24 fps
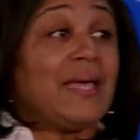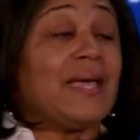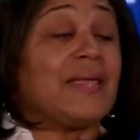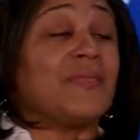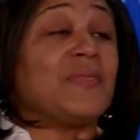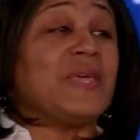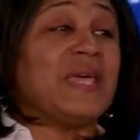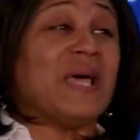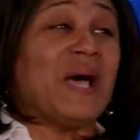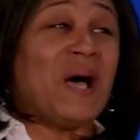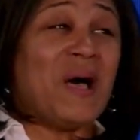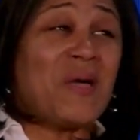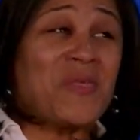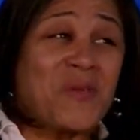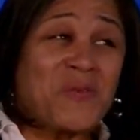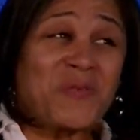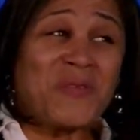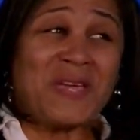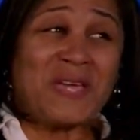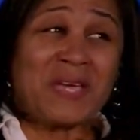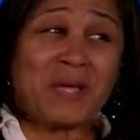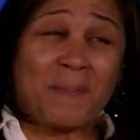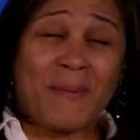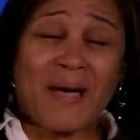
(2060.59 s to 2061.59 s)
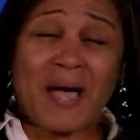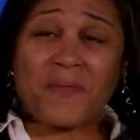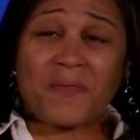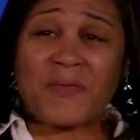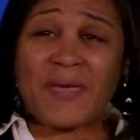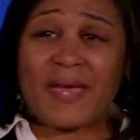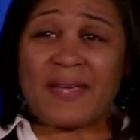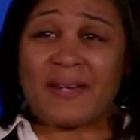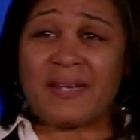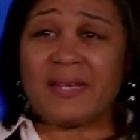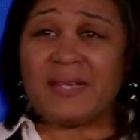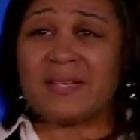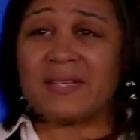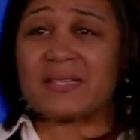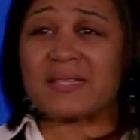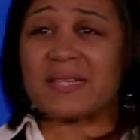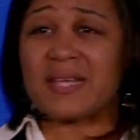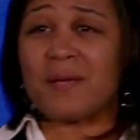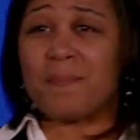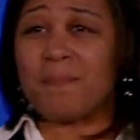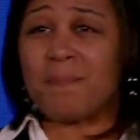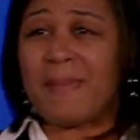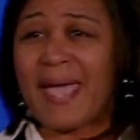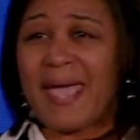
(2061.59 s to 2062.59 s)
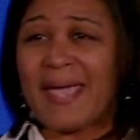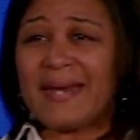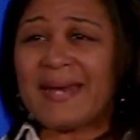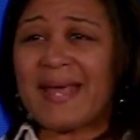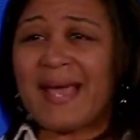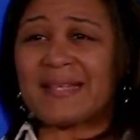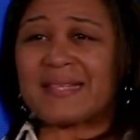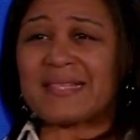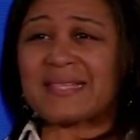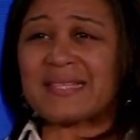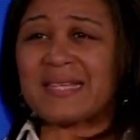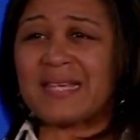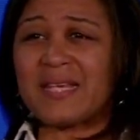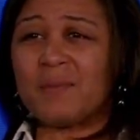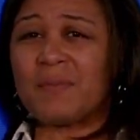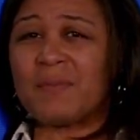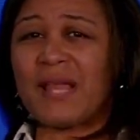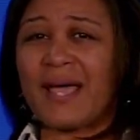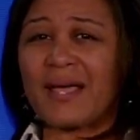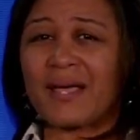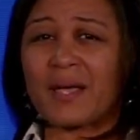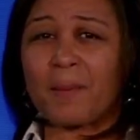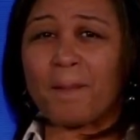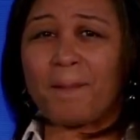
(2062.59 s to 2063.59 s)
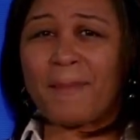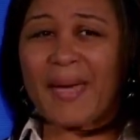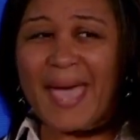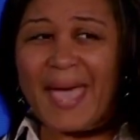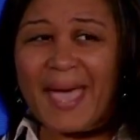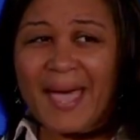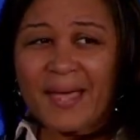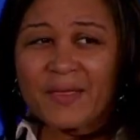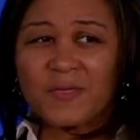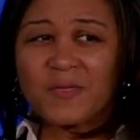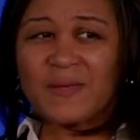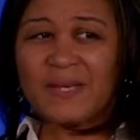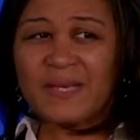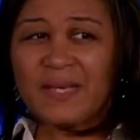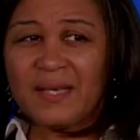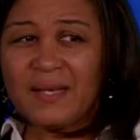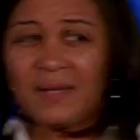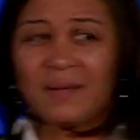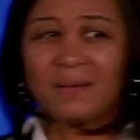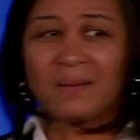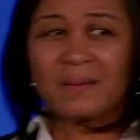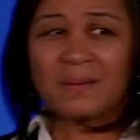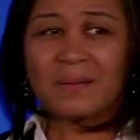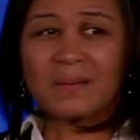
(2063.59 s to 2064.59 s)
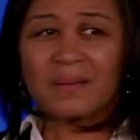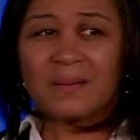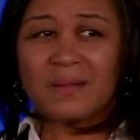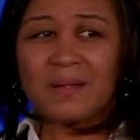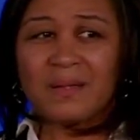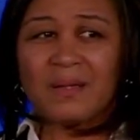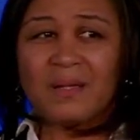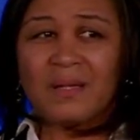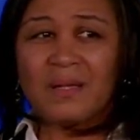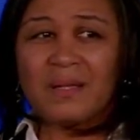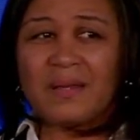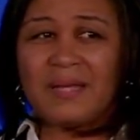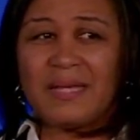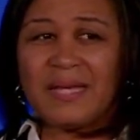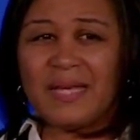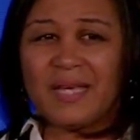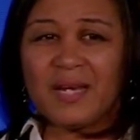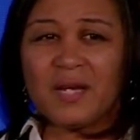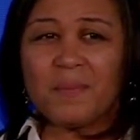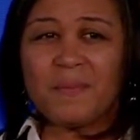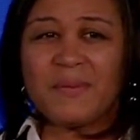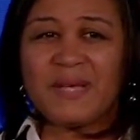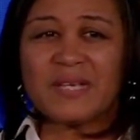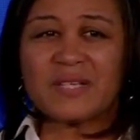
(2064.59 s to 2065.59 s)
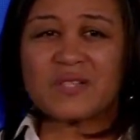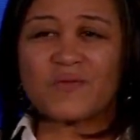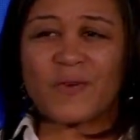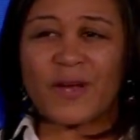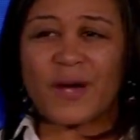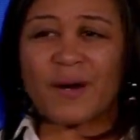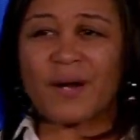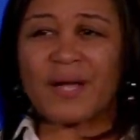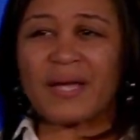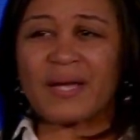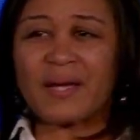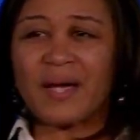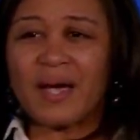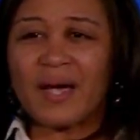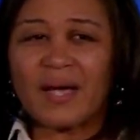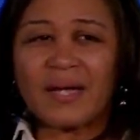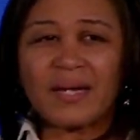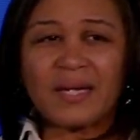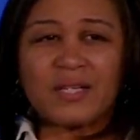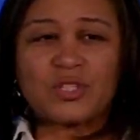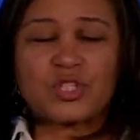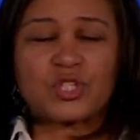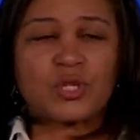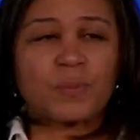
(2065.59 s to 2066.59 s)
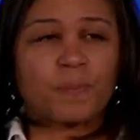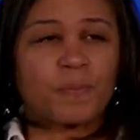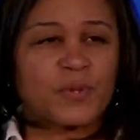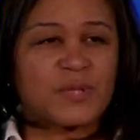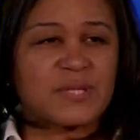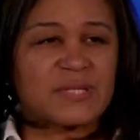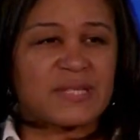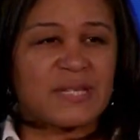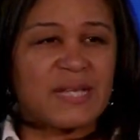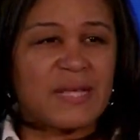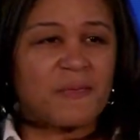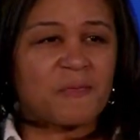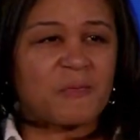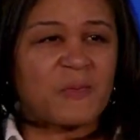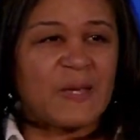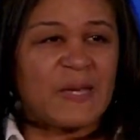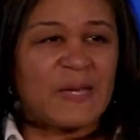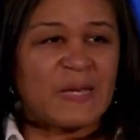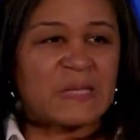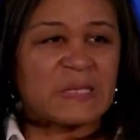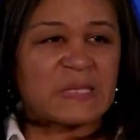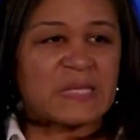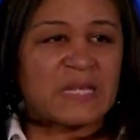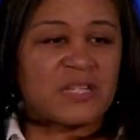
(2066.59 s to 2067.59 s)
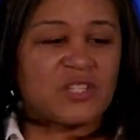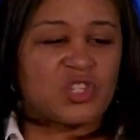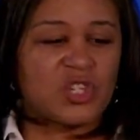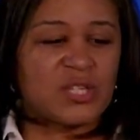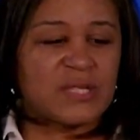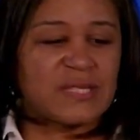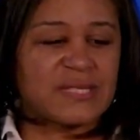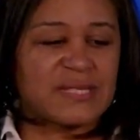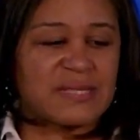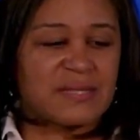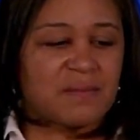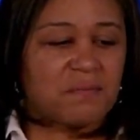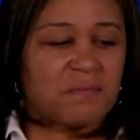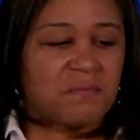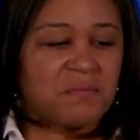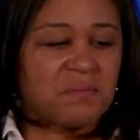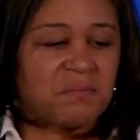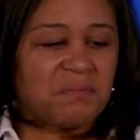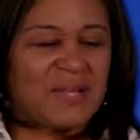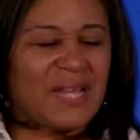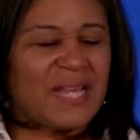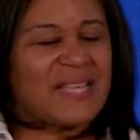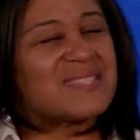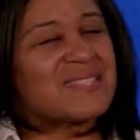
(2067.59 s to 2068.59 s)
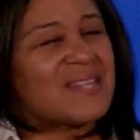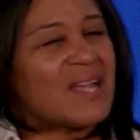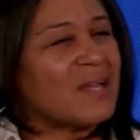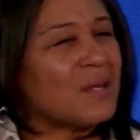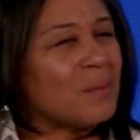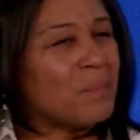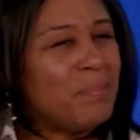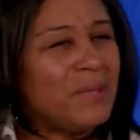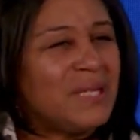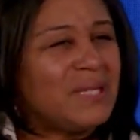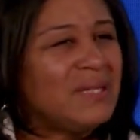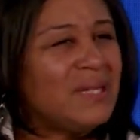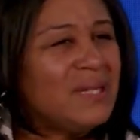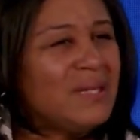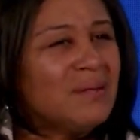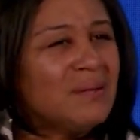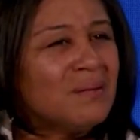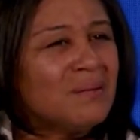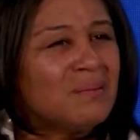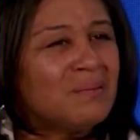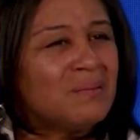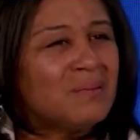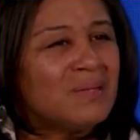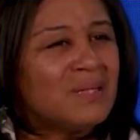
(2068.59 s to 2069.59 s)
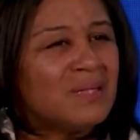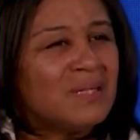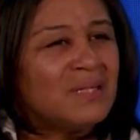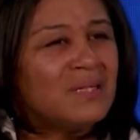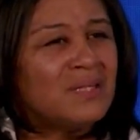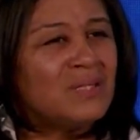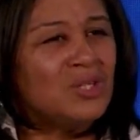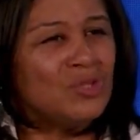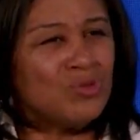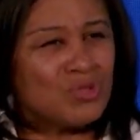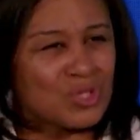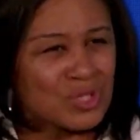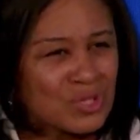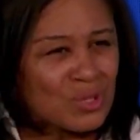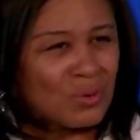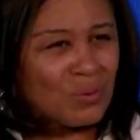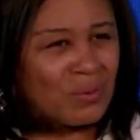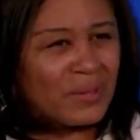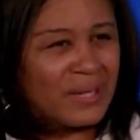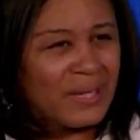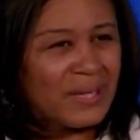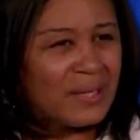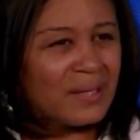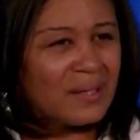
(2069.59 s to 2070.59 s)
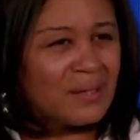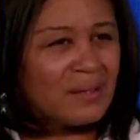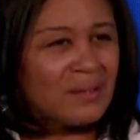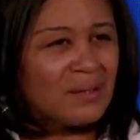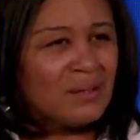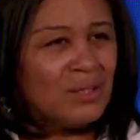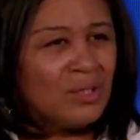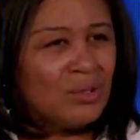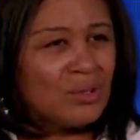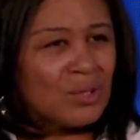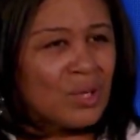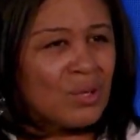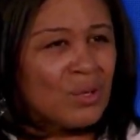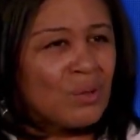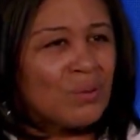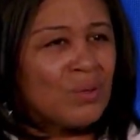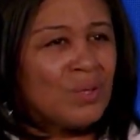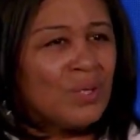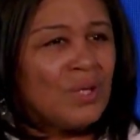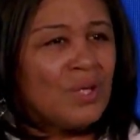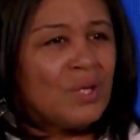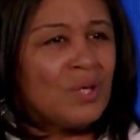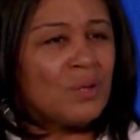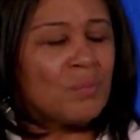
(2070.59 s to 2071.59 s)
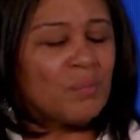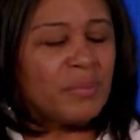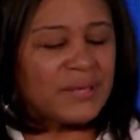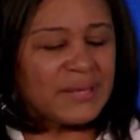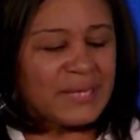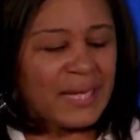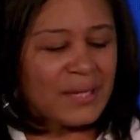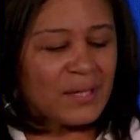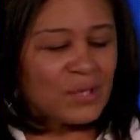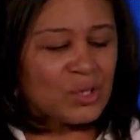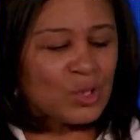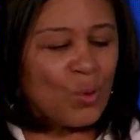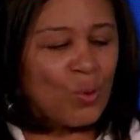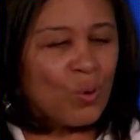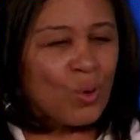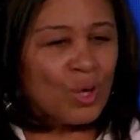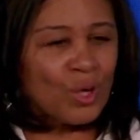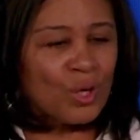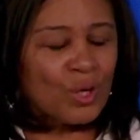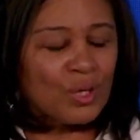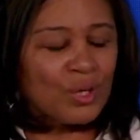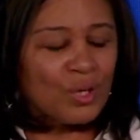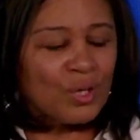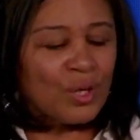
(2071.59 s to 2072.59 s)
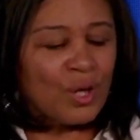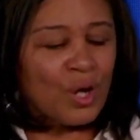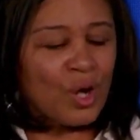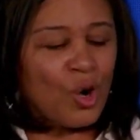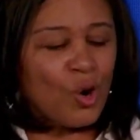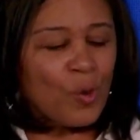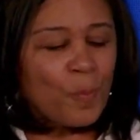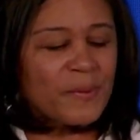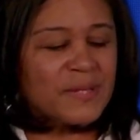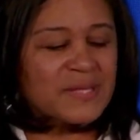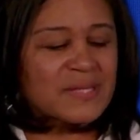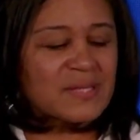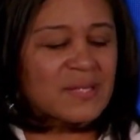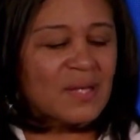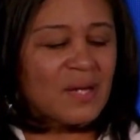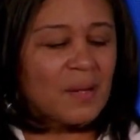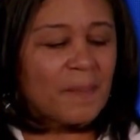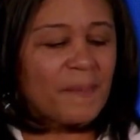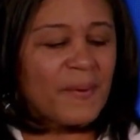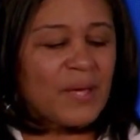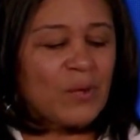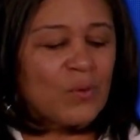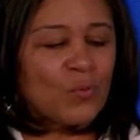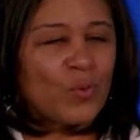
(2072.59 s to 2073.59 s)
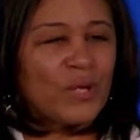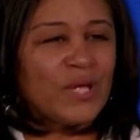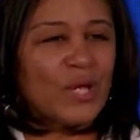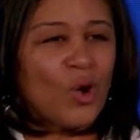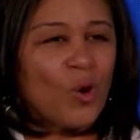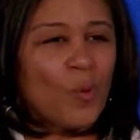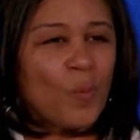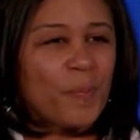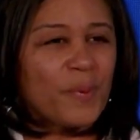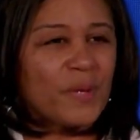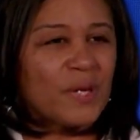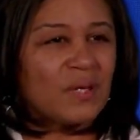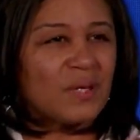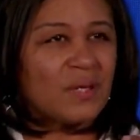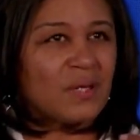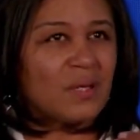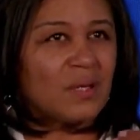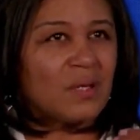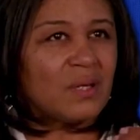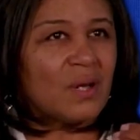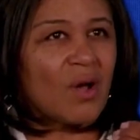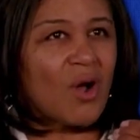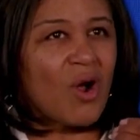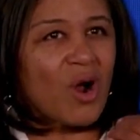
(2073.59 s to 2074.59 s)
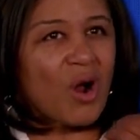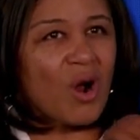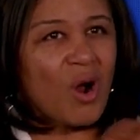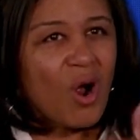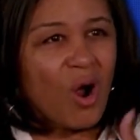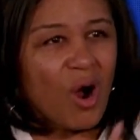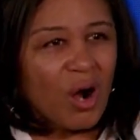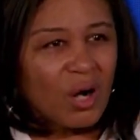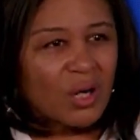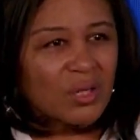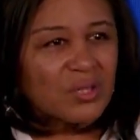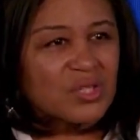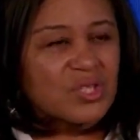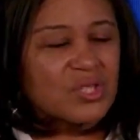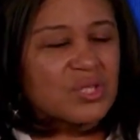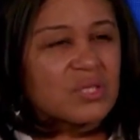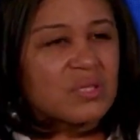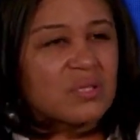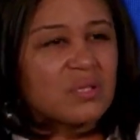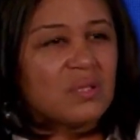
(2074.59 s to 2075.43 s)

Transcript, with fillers: The other thing about that is it may not seem like a bad thing. The enemy is very cunning to present things that just, that's not a big deal. You just go ahead and, you know. But that door opens up and we open our hearts,